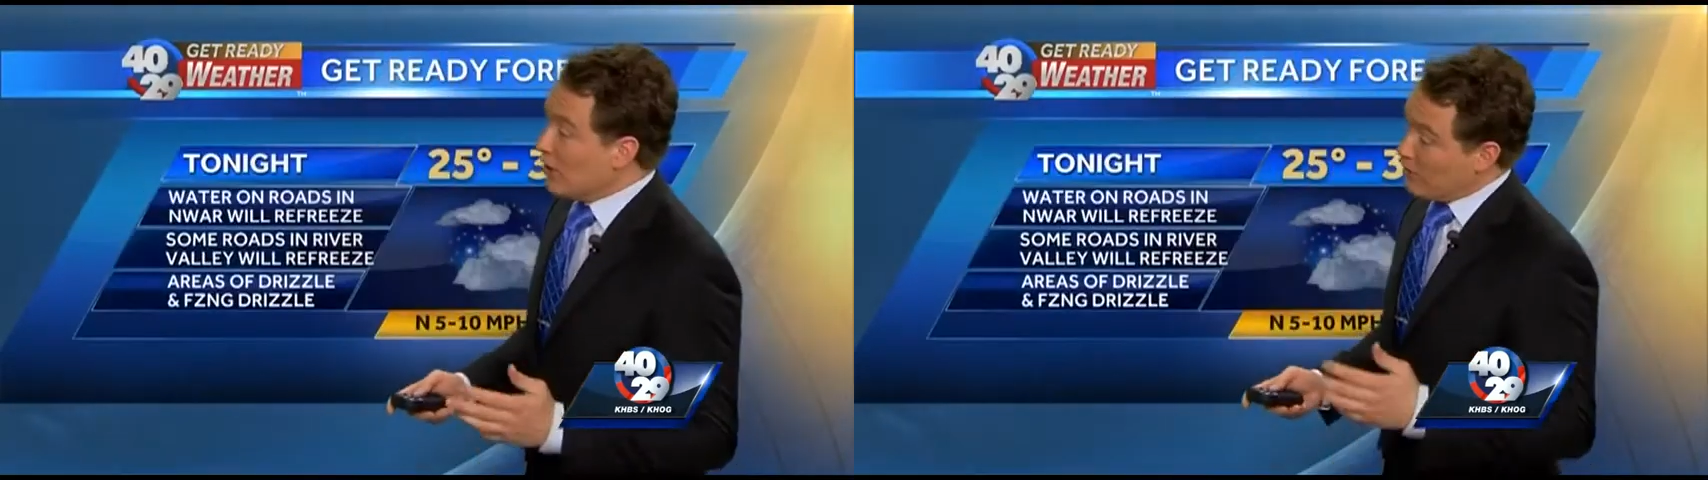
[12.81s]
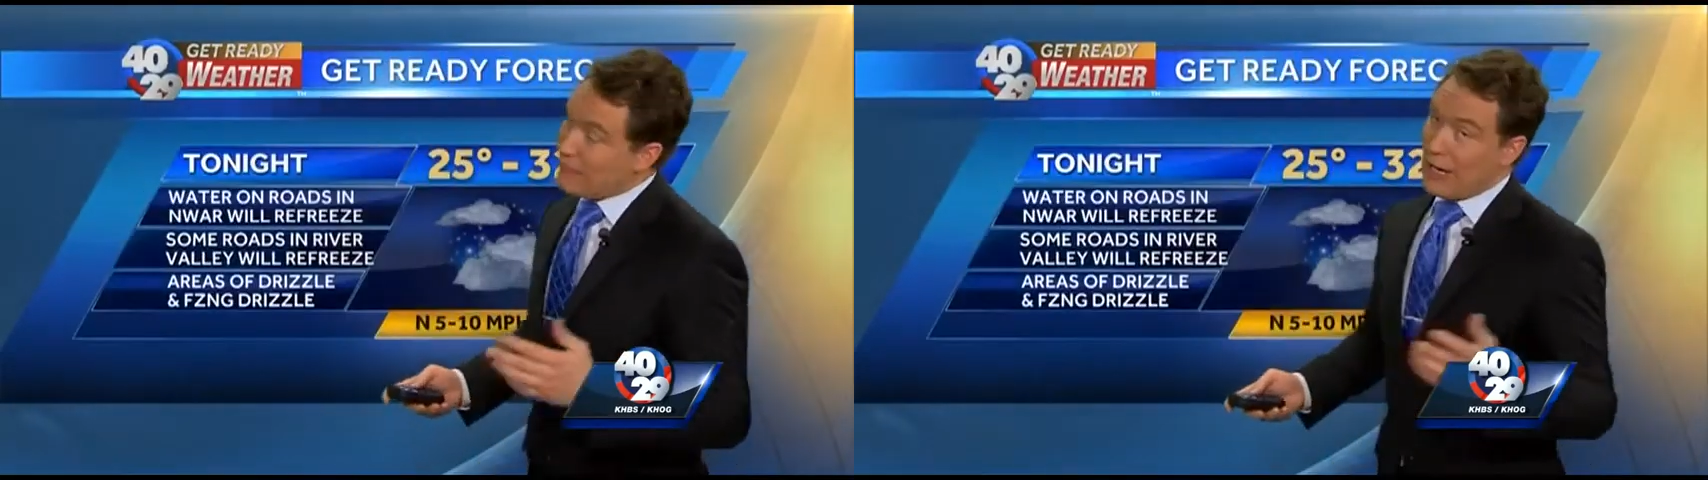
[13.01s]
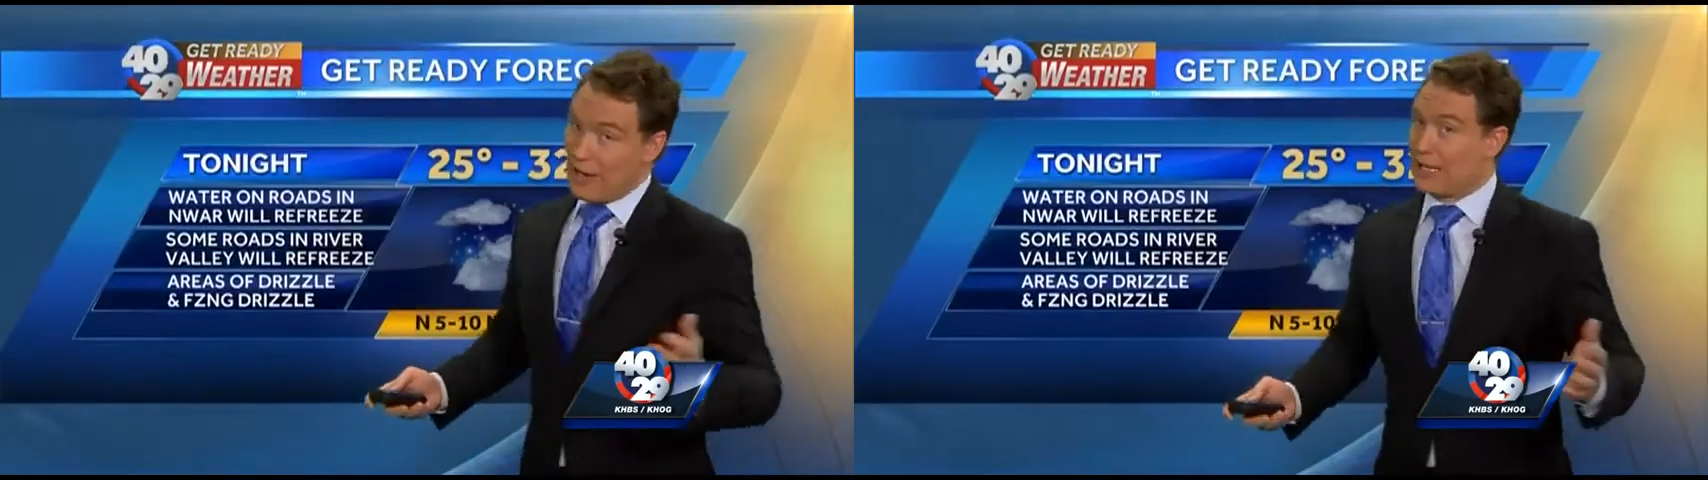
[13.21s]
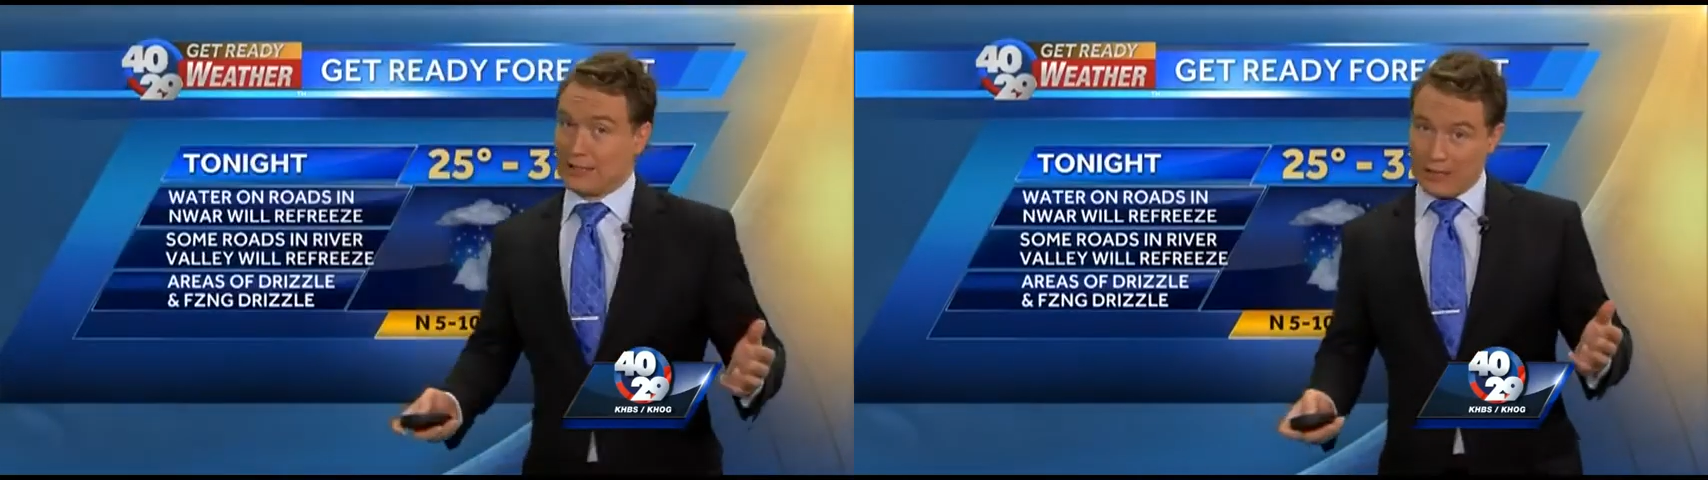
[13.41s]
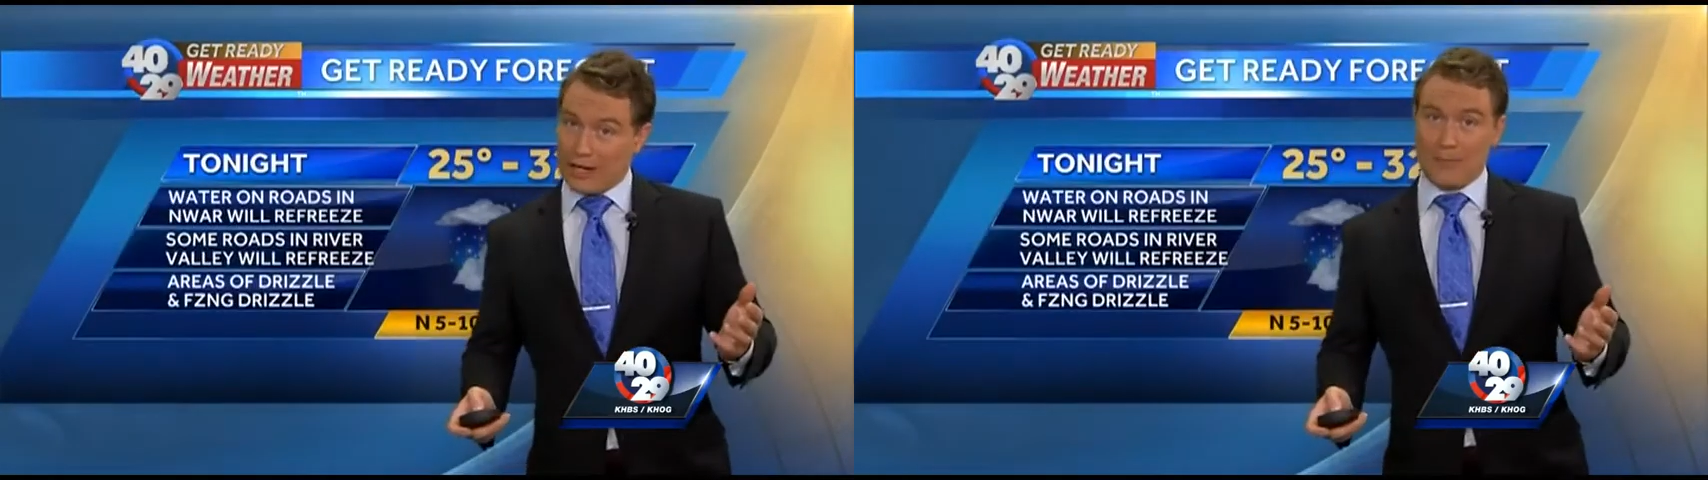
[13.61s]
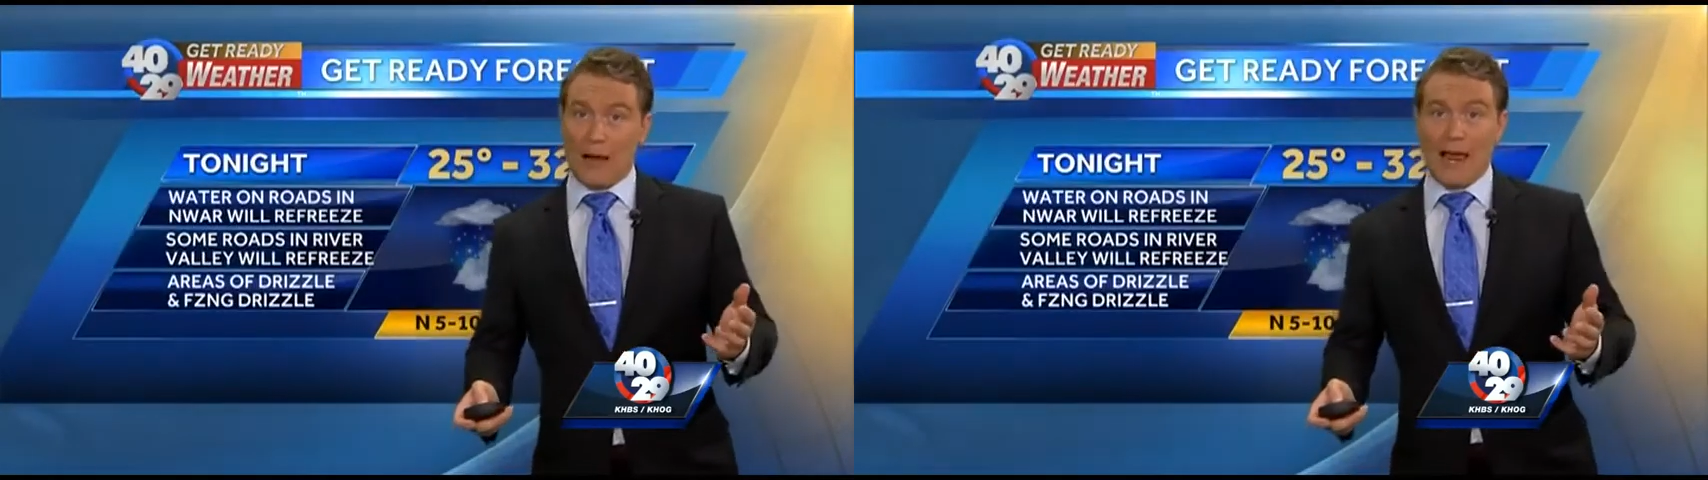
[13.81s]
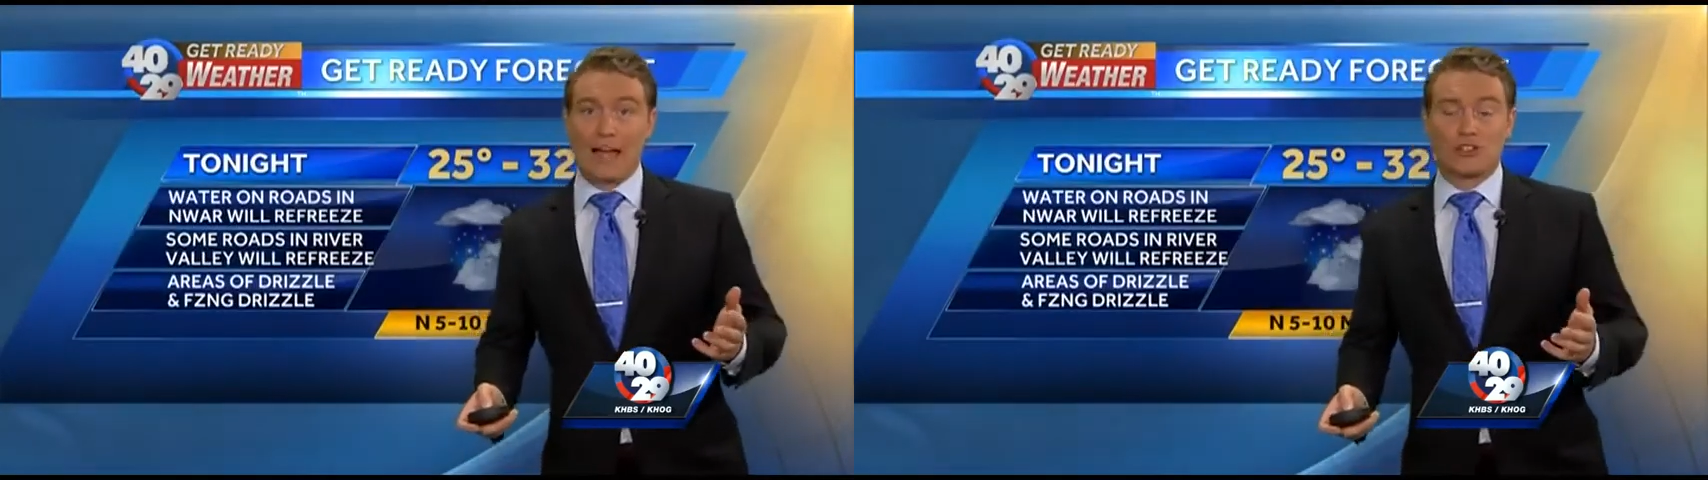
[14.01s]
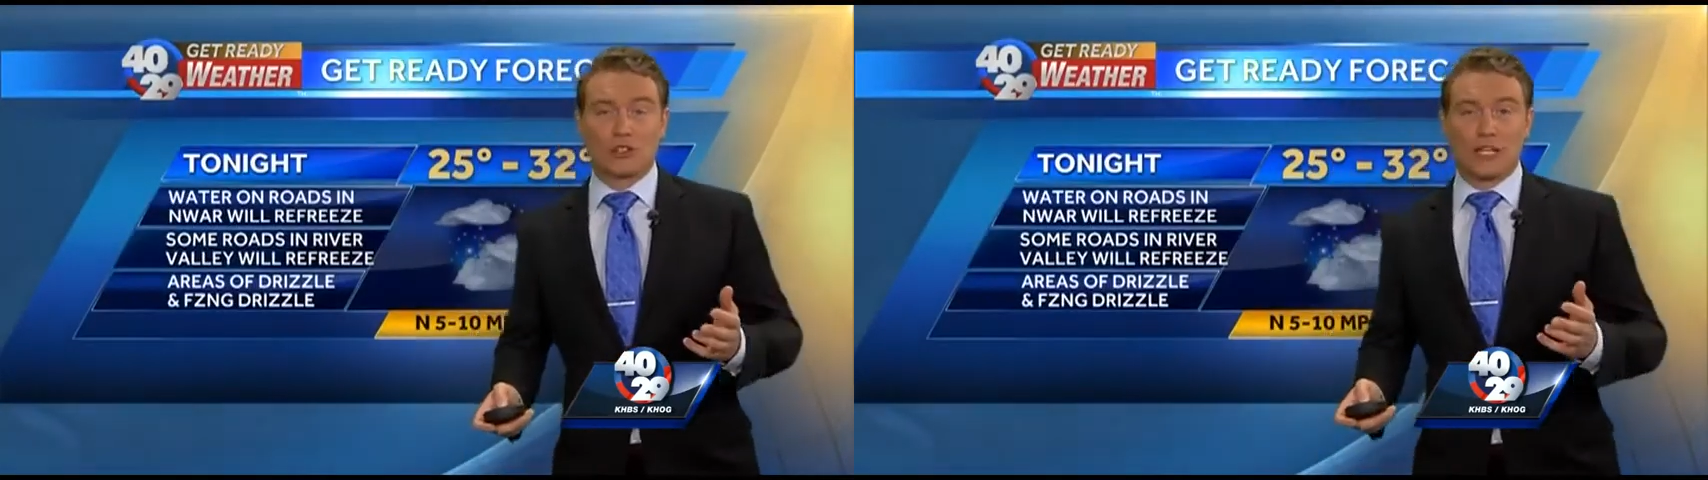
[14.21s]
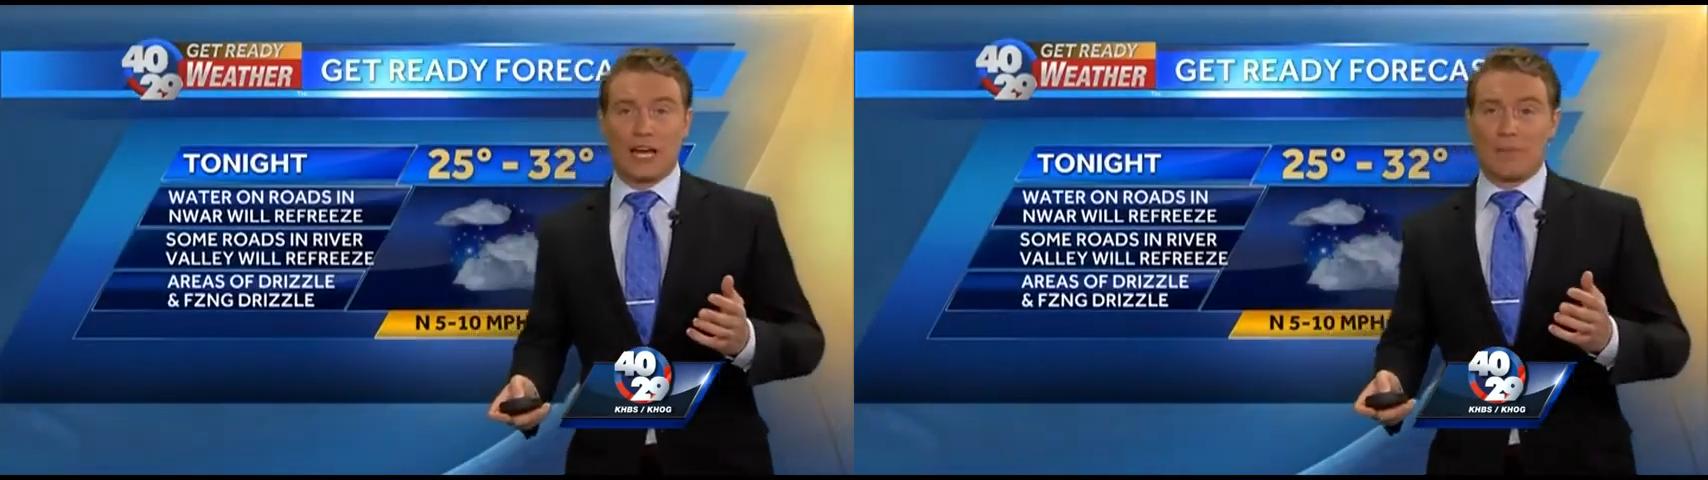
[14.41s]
we've got a lot to talk about, actually.